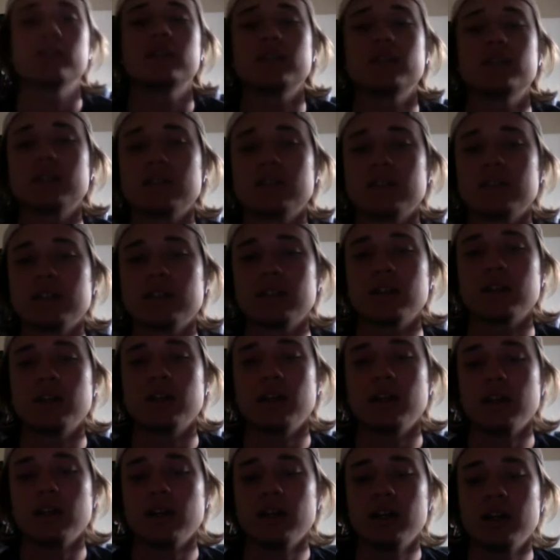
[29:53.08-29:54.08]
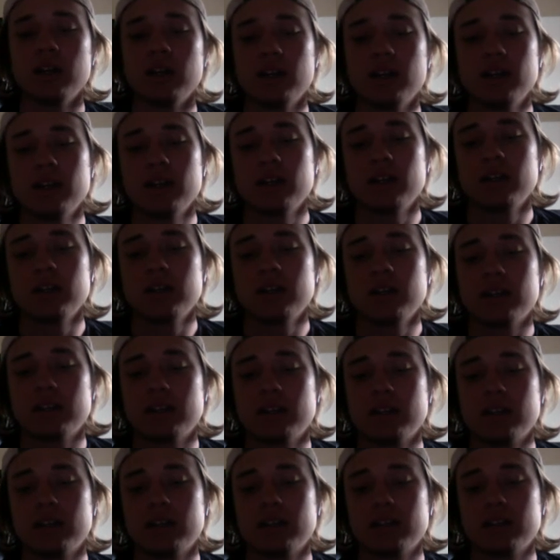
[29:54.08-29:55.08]
Hoping to see Tua build
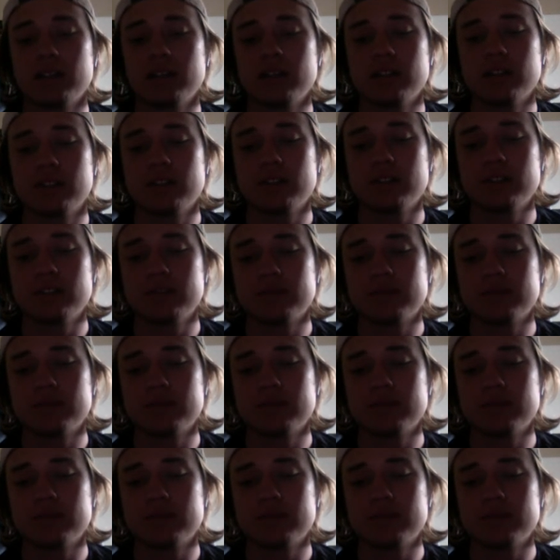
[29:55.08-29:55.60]
a chemistry with him.